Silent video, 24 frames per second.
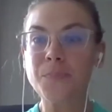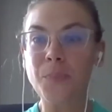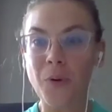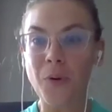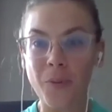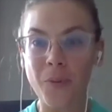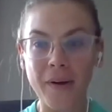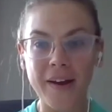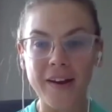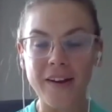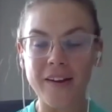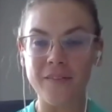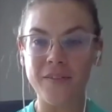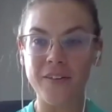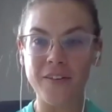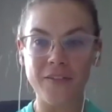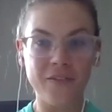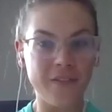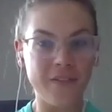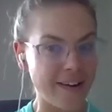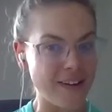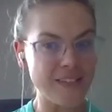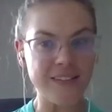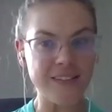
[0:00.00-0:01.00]
point of
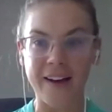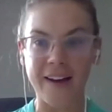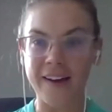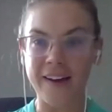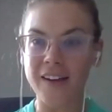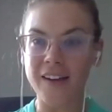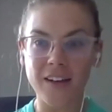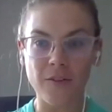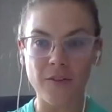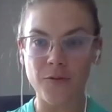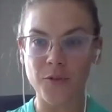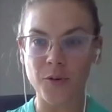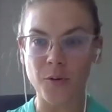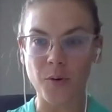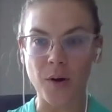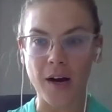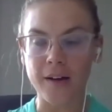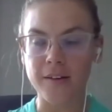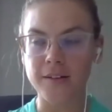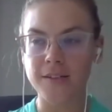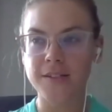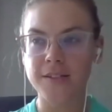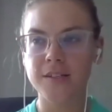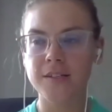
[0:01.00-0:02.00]
advice I can give you
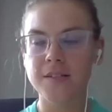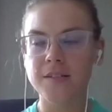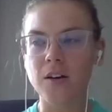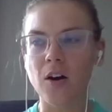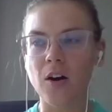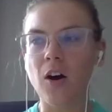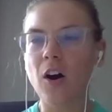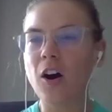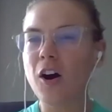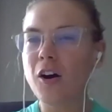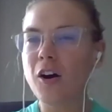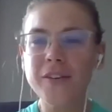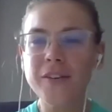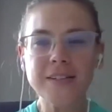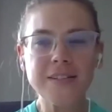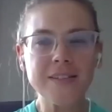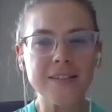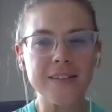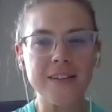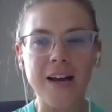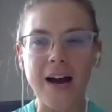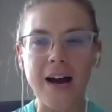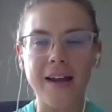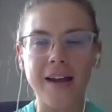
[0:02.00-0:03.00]
guys, because
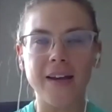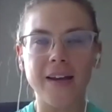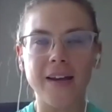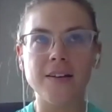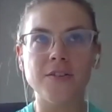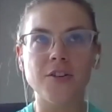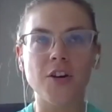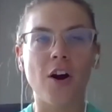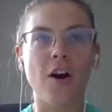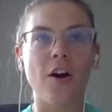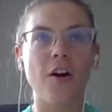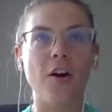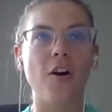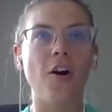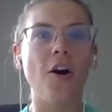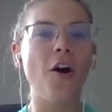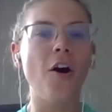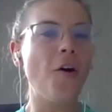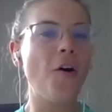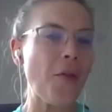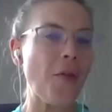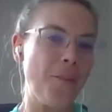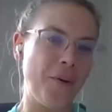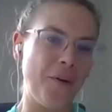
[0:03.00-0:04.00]
obviously I can talk
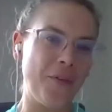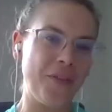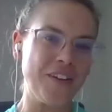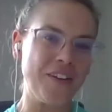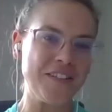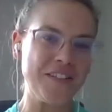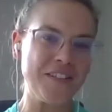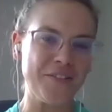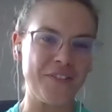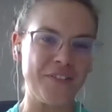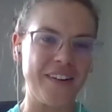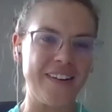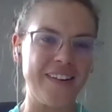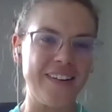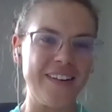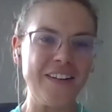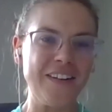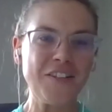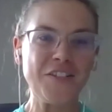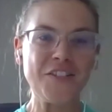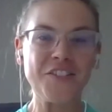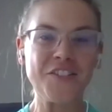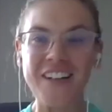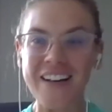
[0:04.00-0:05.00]
all about the different
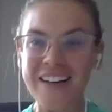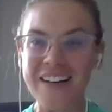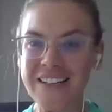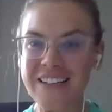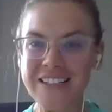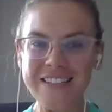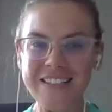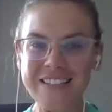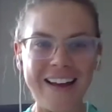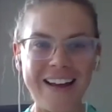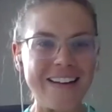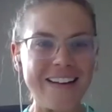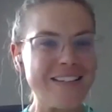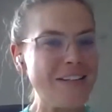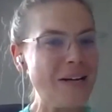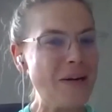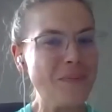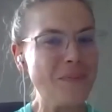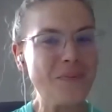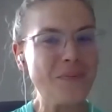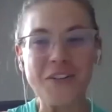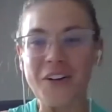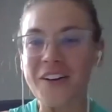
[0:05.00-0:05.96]
tricks and tips on